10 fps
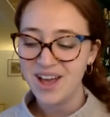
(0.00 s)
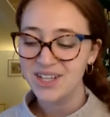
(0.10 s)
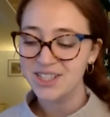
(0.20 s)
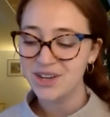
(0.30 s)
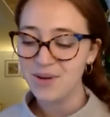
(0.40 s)

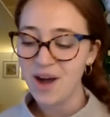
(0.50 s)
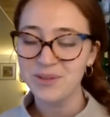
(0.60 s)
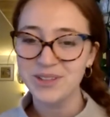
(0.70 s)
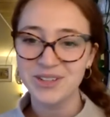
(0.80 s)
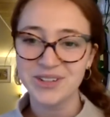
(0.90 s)
So I
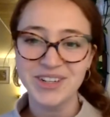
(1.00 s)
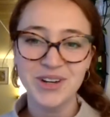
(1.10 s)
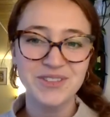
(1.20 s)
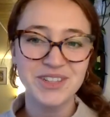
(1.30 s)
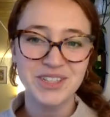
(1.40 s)
will turn it
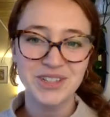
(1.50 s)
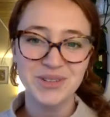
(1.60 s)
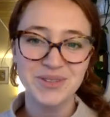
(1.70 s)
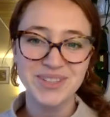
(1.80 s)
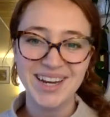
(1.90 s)
over
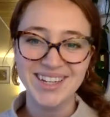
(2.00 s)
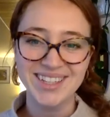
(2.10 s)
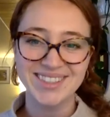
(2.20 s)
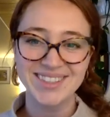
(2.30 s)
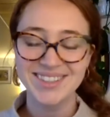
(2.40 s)
to
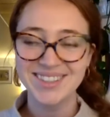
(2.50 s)
Dennis.